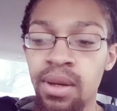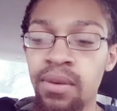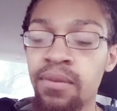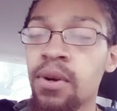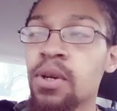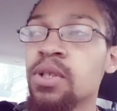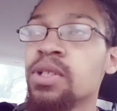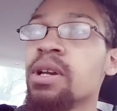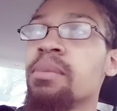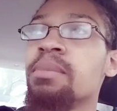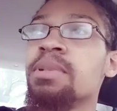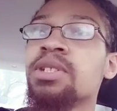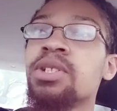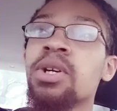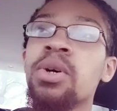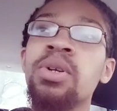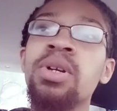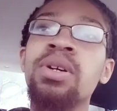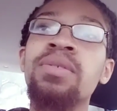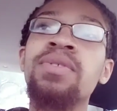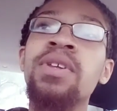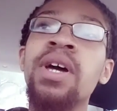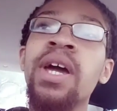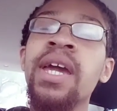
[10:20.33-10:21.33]
First
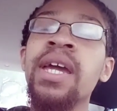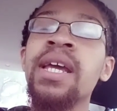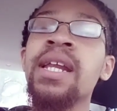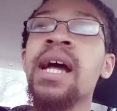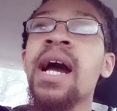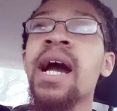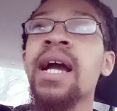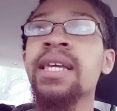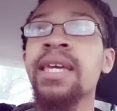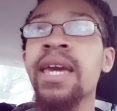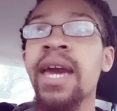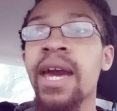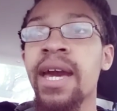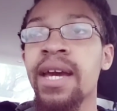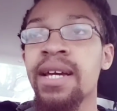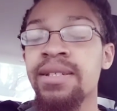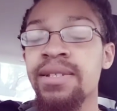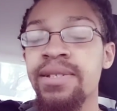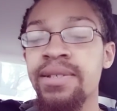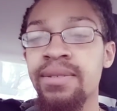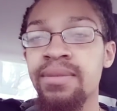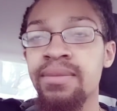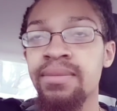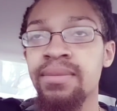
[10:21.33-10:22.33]
episode of the A9
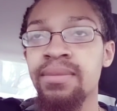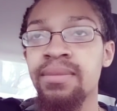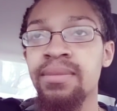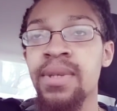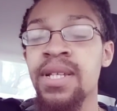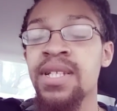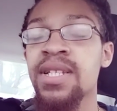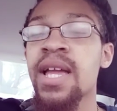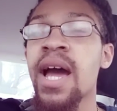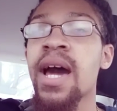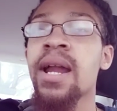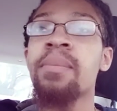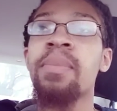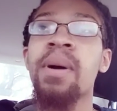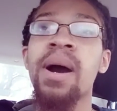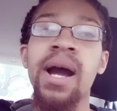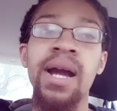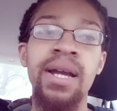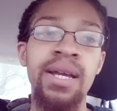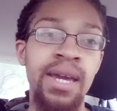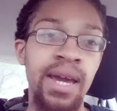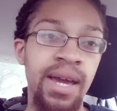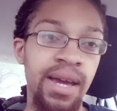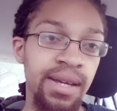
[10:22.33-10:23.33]
cast. It's not a
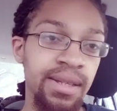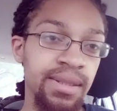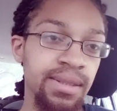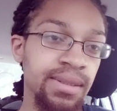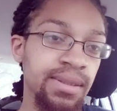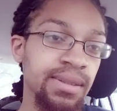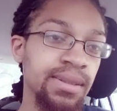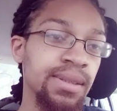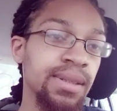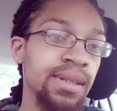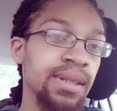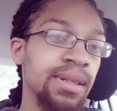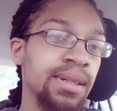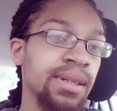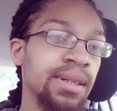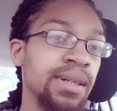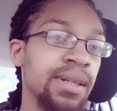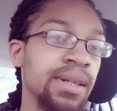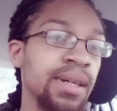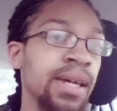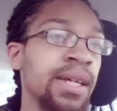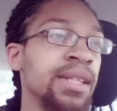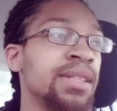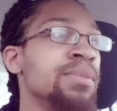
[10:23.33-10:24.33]
podcast.
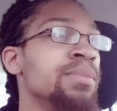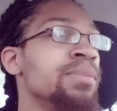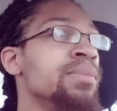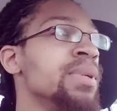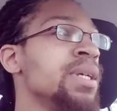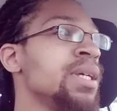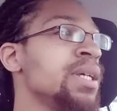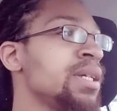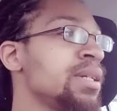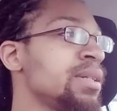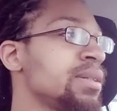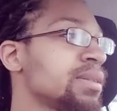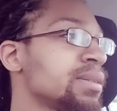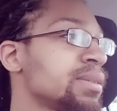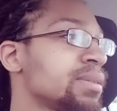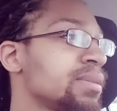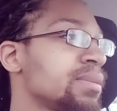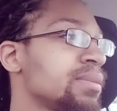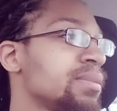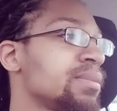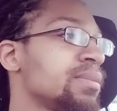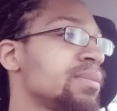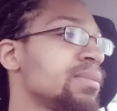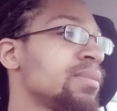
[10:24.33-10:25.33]
It's me
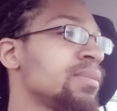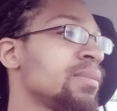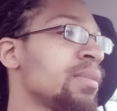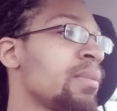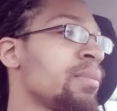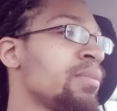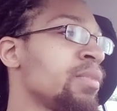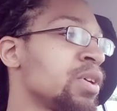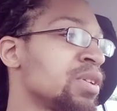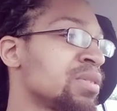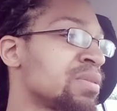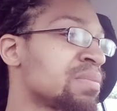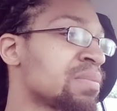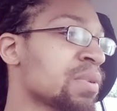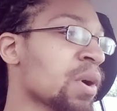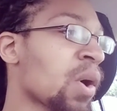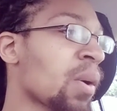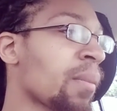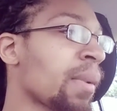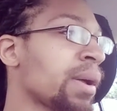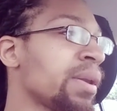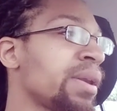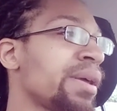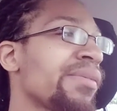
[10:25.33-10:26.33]
just
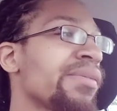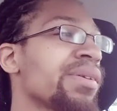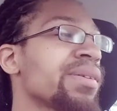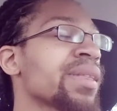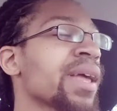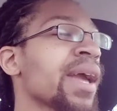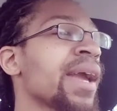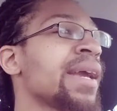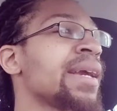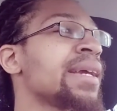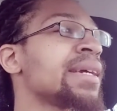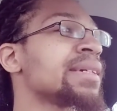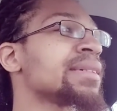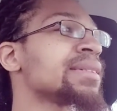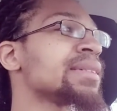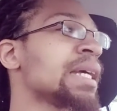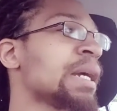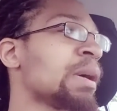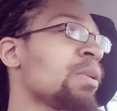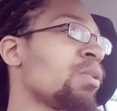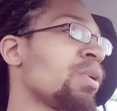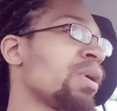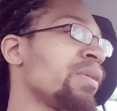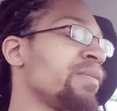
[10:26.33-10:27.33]
talking about different things
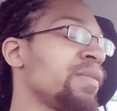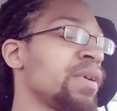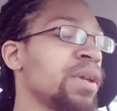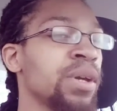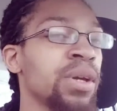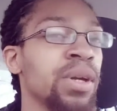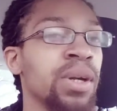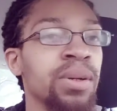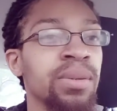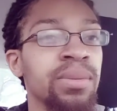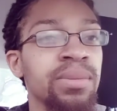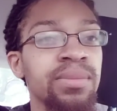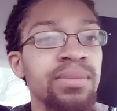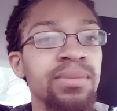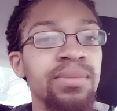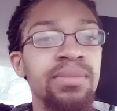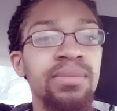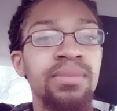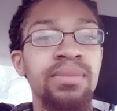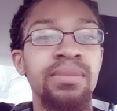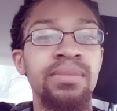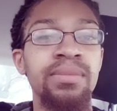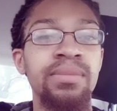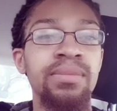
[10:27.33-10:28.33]
in one video.
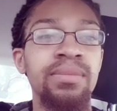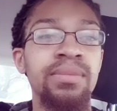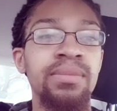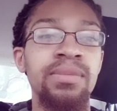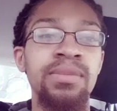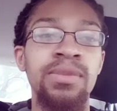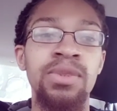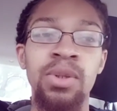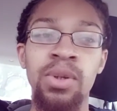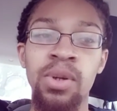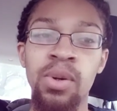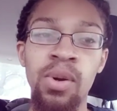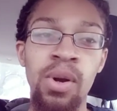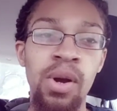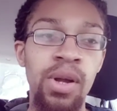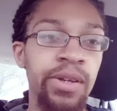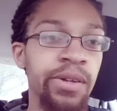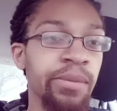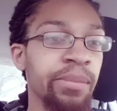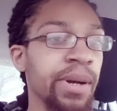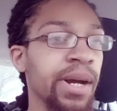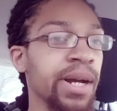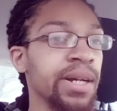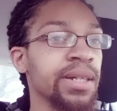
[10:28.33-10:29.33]
So don't call
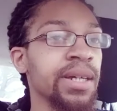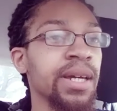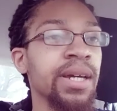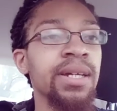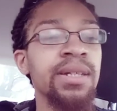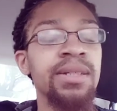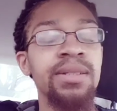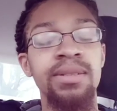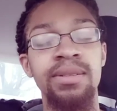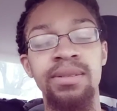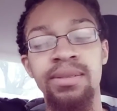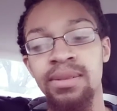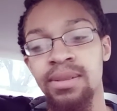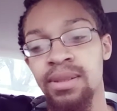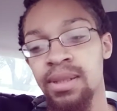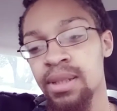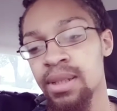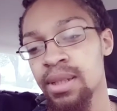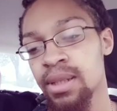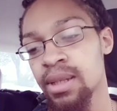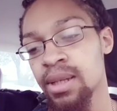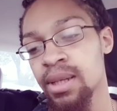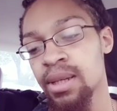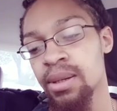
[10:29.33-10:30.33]
it a podcast.
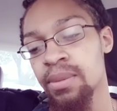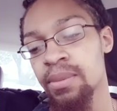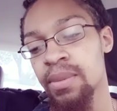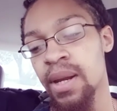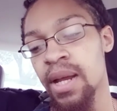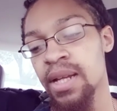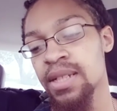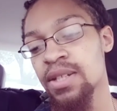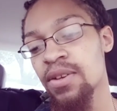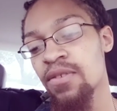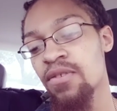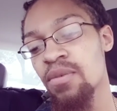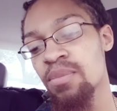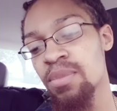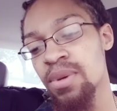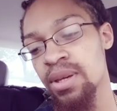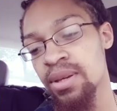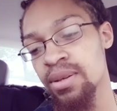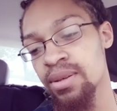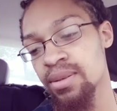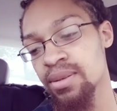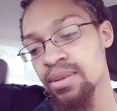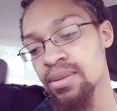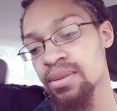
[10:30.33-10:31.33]
But that's it for
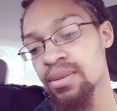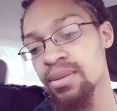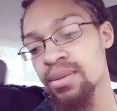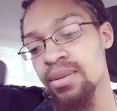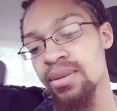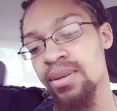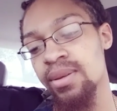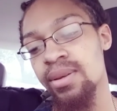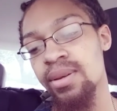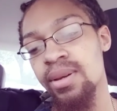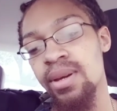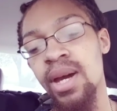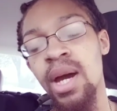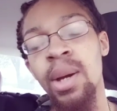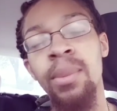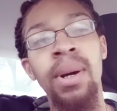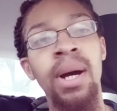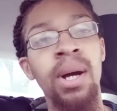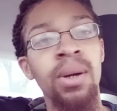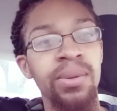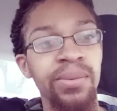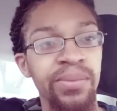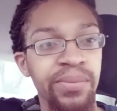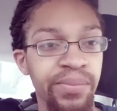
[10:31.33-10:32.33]
me. I'm
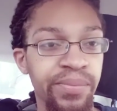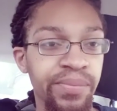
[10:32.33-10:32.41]
out.